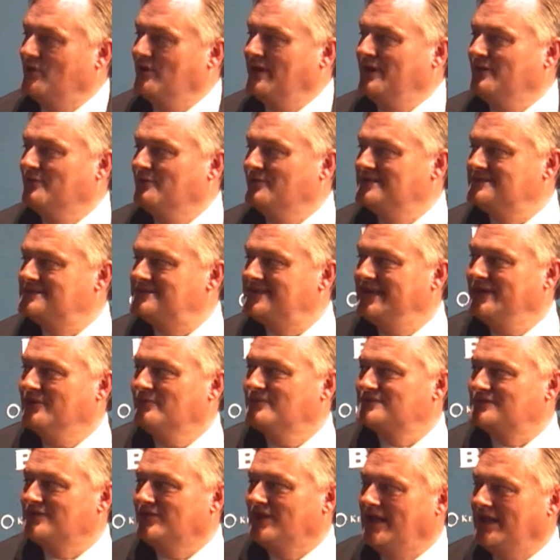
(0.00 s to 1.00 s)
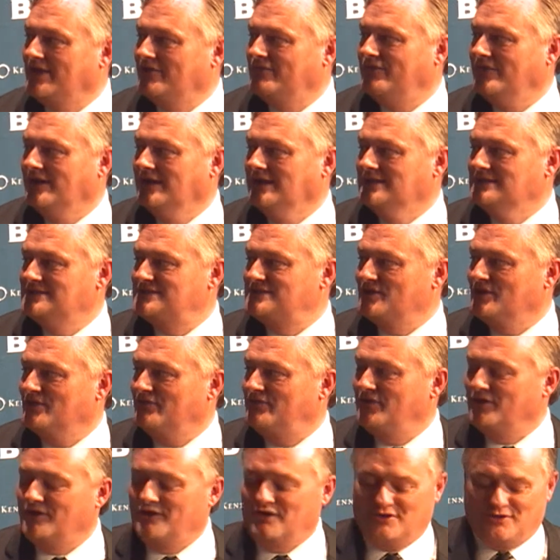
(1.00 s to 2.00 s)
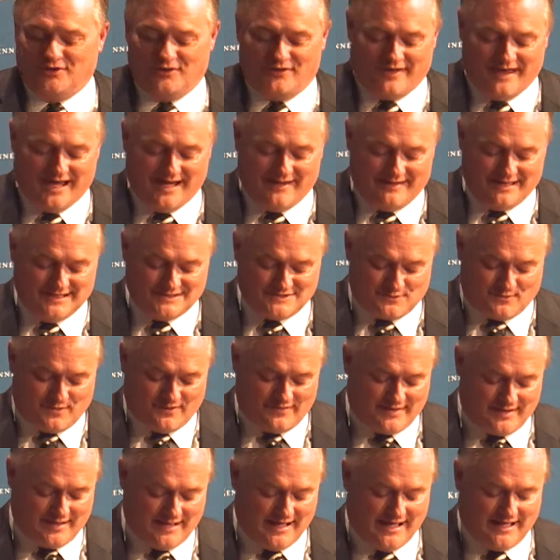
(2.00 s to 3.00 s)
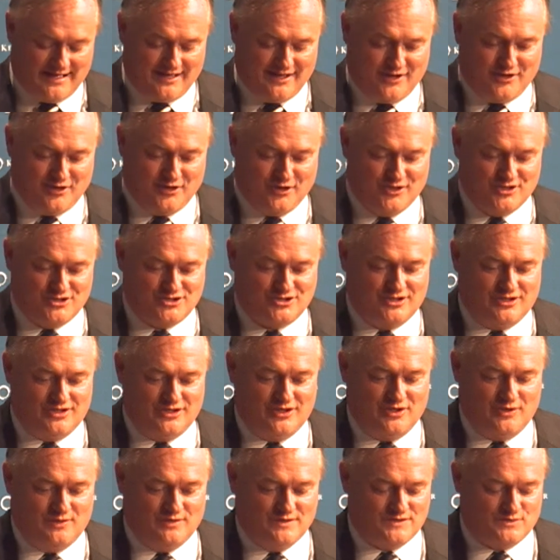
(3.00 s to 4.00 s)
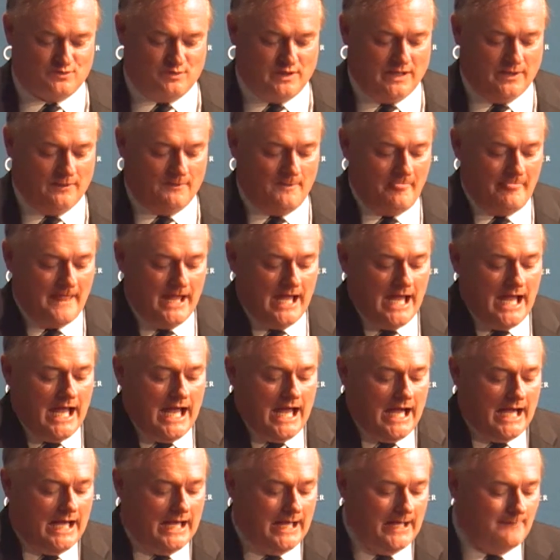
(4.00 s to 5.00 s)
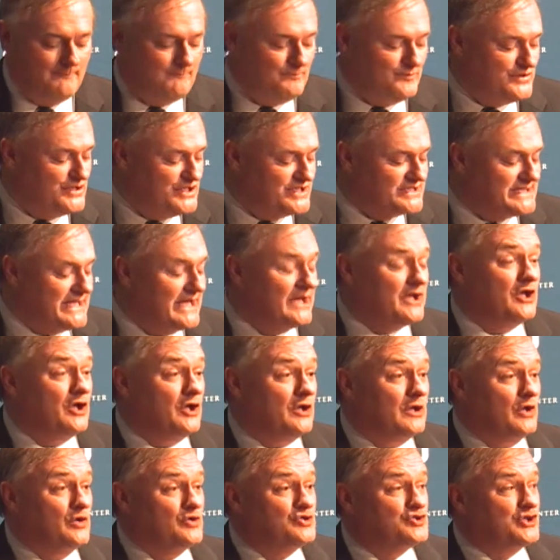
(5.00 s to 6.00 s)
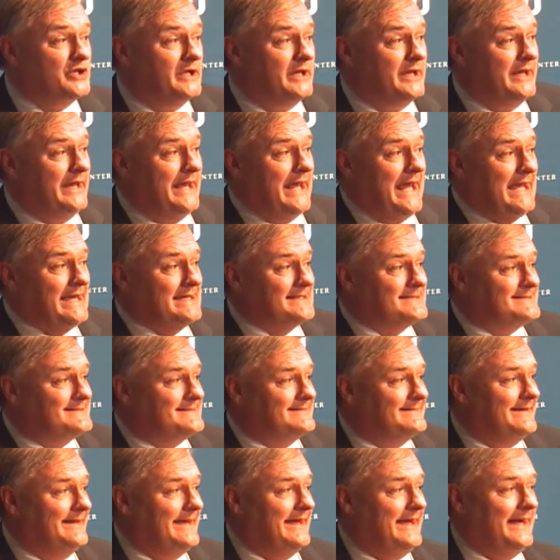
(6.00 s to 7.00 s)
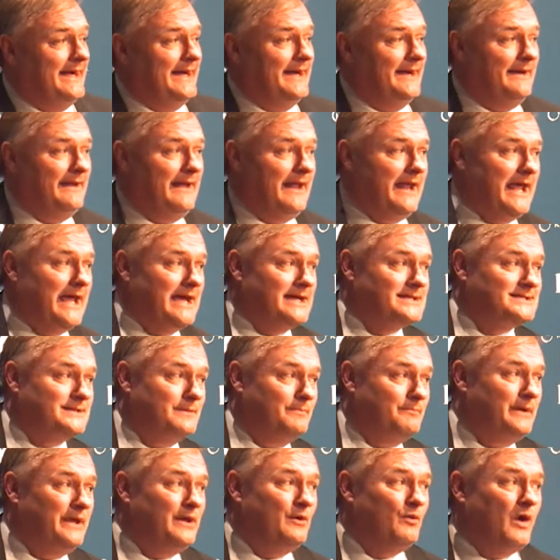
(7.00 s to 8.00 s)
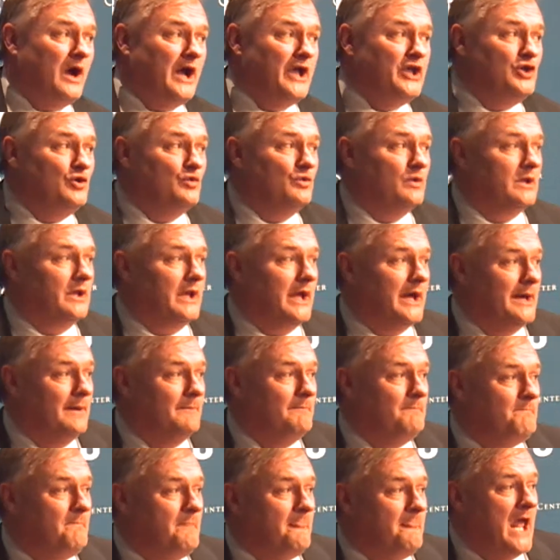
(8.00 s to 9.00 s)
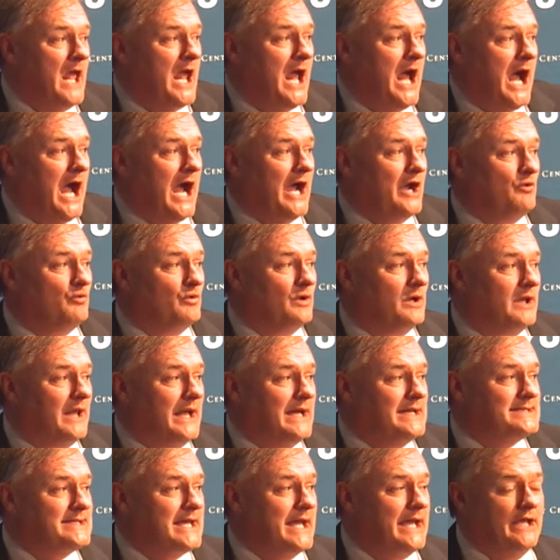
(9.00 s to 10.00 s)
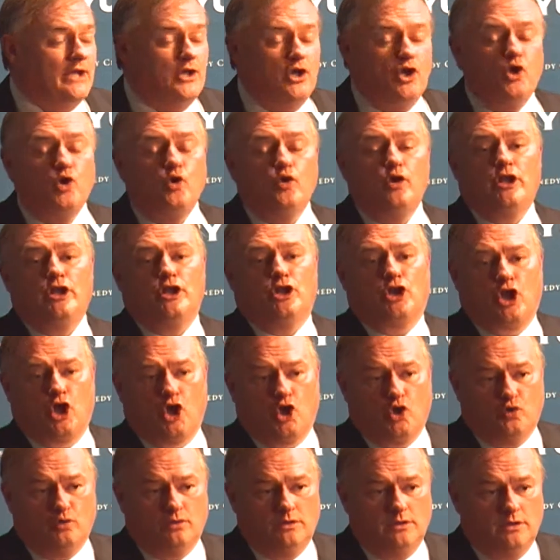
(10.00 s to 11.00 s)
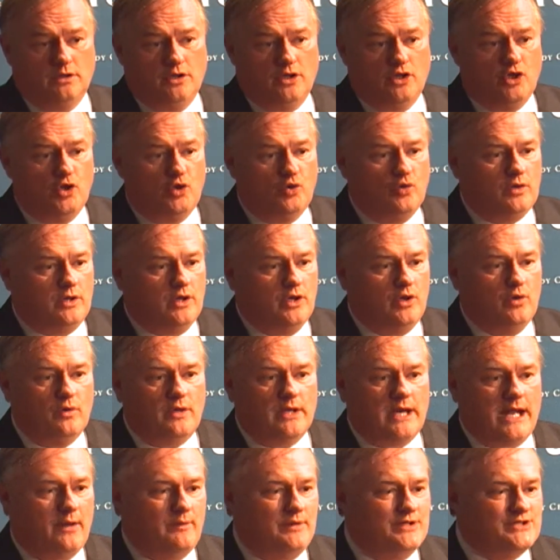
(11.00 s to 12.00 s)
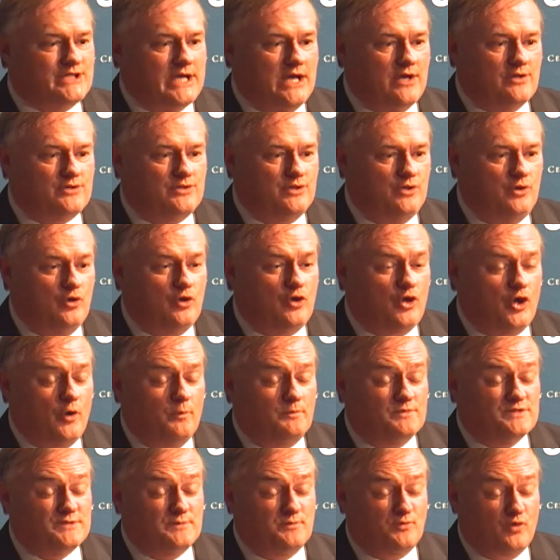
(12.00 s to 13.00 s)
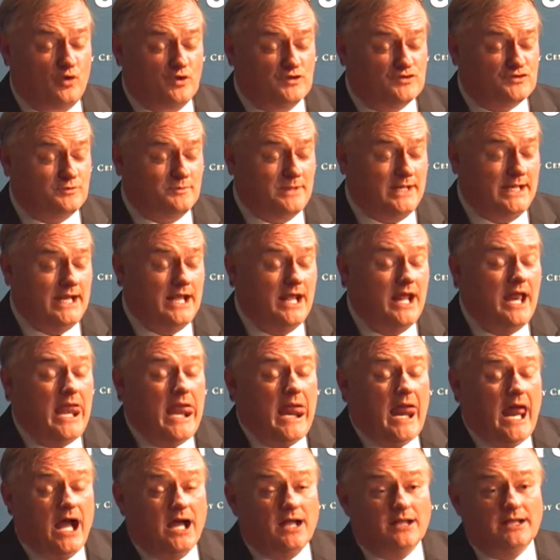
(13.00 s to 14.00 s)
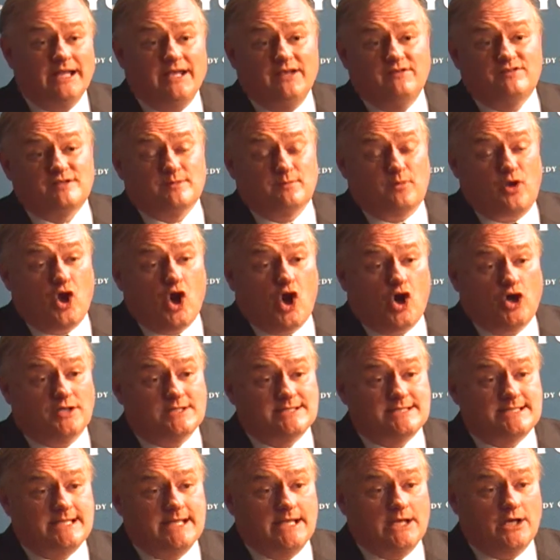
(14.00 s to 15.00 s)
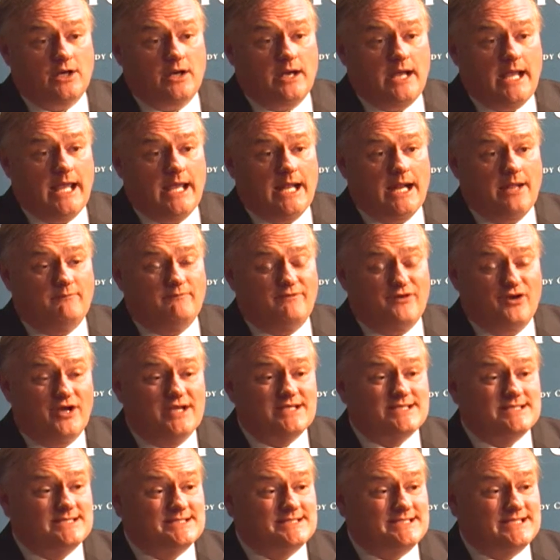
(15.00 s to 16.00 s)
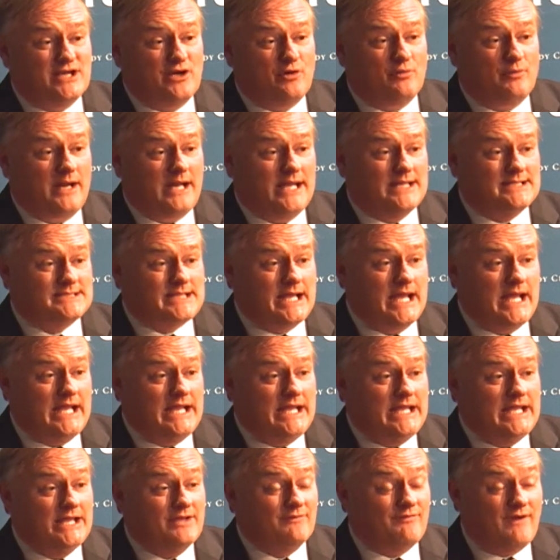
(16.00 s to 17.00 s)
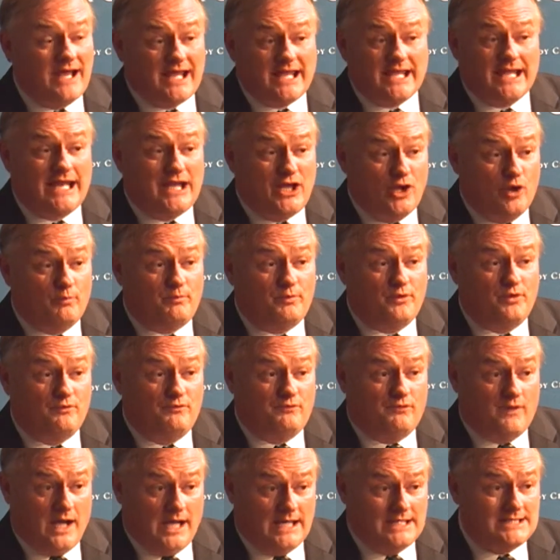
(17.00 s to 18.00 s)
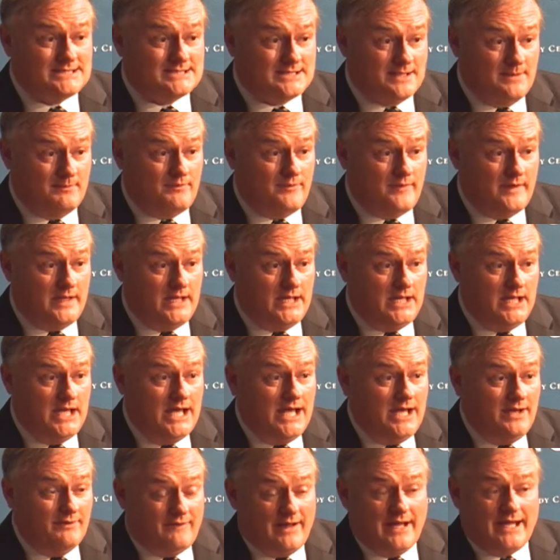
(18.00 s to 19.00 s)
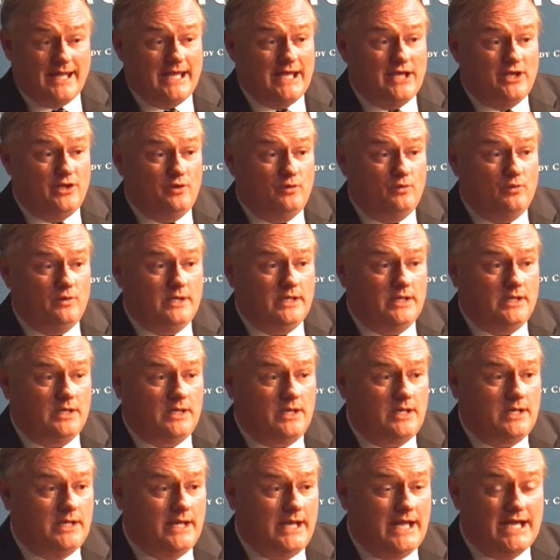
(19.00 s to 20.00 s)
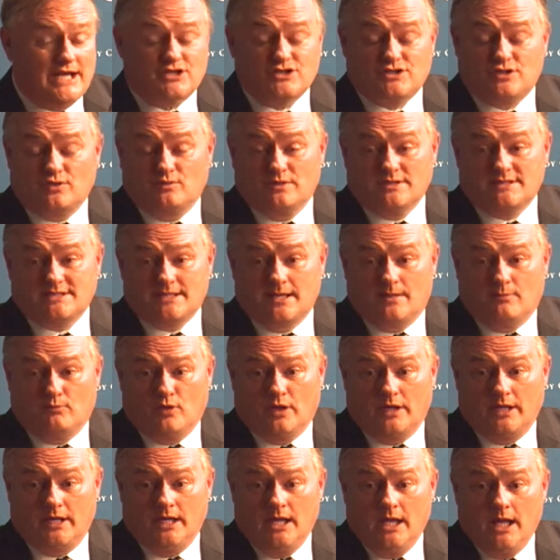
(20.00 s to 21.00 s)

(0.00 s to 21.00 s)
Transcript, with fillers: it was a lot of fun. So if you can do that, that's one thing I'd encourage you to do as well. Just in conclusion, as a BYU alum, I realized, hey, who do you know? Who can I reach out to? Who can open some doors for me? I'll leave some cards here, and I'm very sincere when I say, if I can help you find something, if I can get you in connection with someone,